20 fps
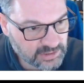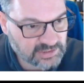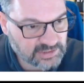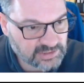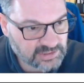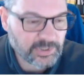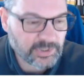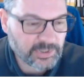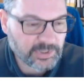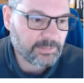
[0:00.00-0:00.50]

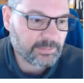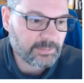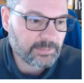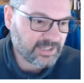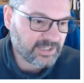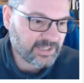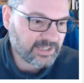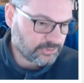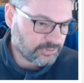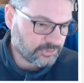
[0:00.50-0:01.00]
made to
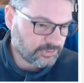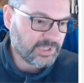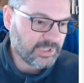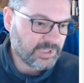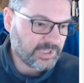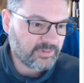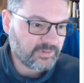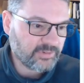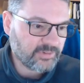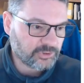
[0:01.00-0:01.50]
be the
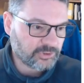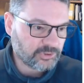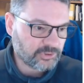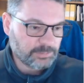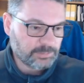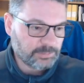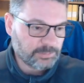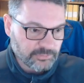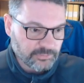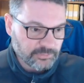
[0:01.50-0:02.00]
most beautiful
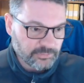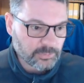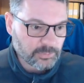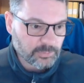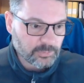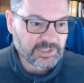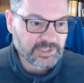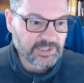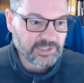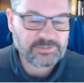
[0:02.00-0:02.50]
one, it's
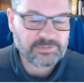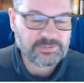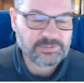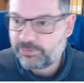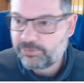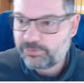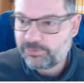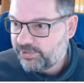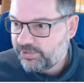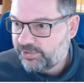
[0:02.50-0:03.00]
more of a
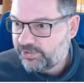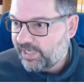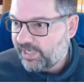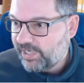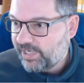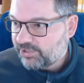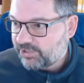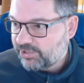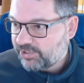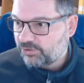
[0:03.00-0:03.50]
high
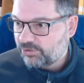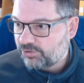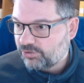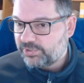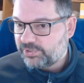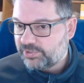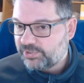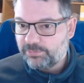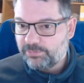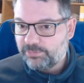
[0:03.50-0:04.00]
contrast mode.
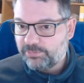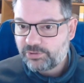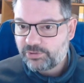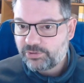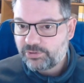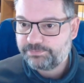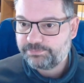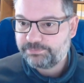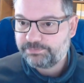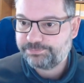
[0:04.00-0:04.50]

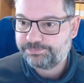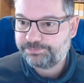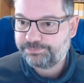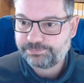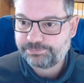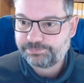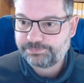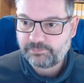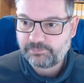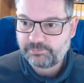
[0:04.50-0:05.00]

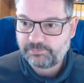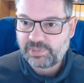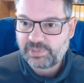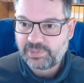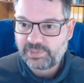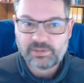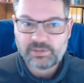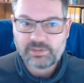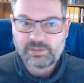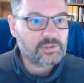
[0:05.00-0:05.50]

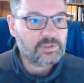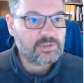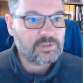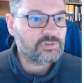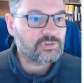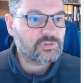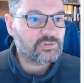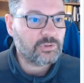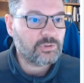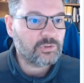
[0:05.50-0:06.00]

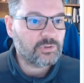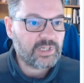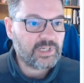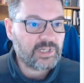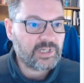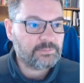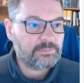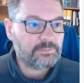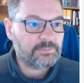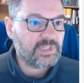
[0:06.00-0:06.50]
So
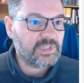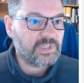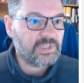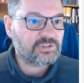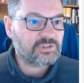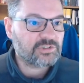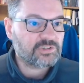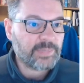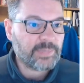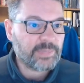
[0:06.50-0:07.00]
let's go back
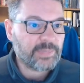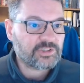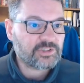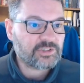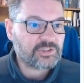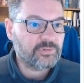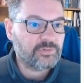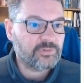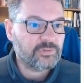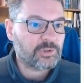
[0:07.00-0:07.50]
to the
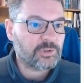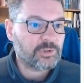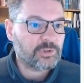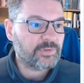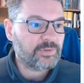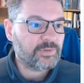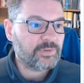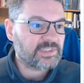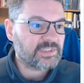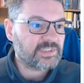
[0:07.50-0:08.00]
profile
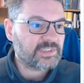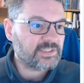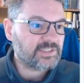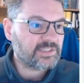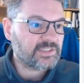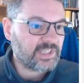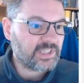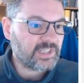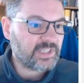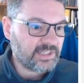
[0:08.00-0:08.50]
stats and
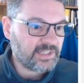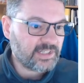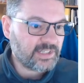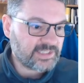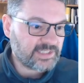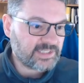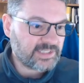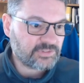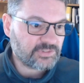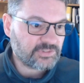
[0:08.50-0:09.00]
test the
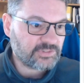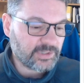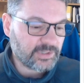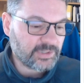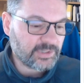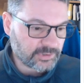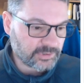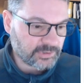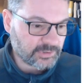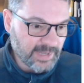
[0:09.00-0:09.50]
different
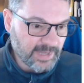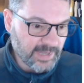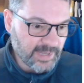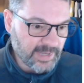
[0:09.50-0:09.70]
maps.